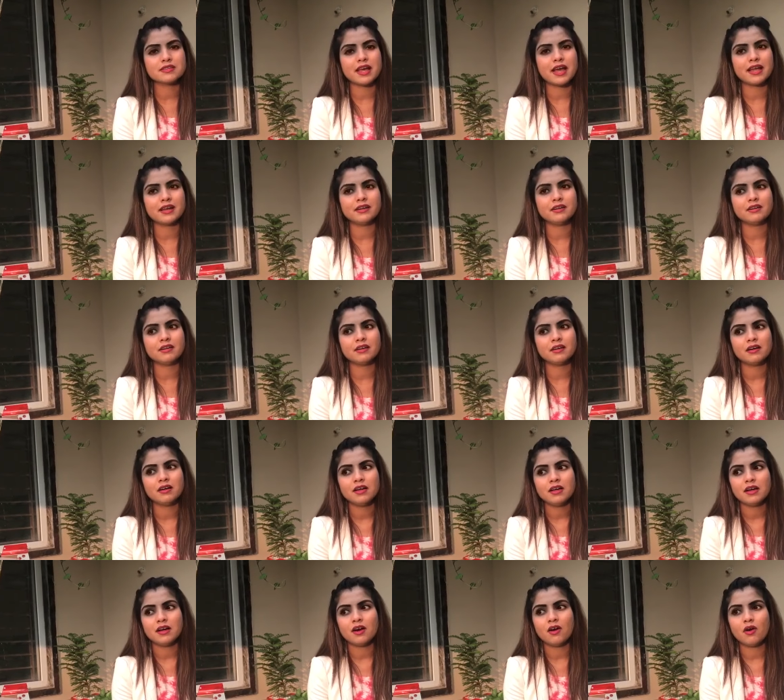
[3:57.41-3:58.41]
and
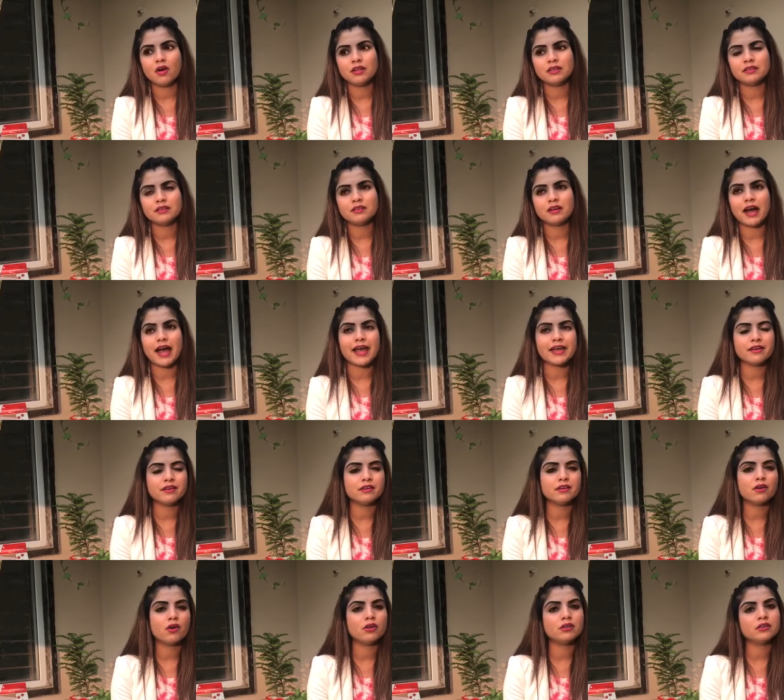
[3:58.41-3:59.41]
all the
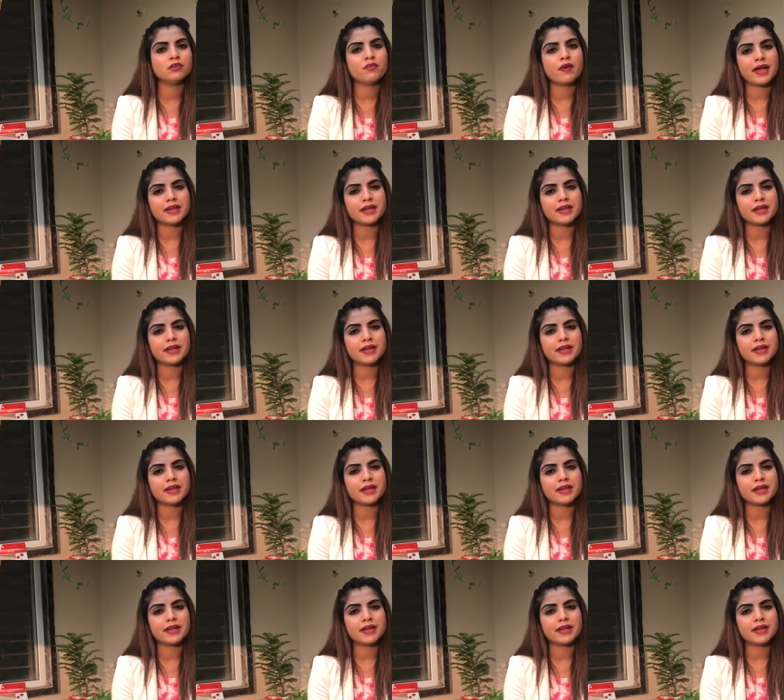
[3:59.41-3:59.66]
iron, all the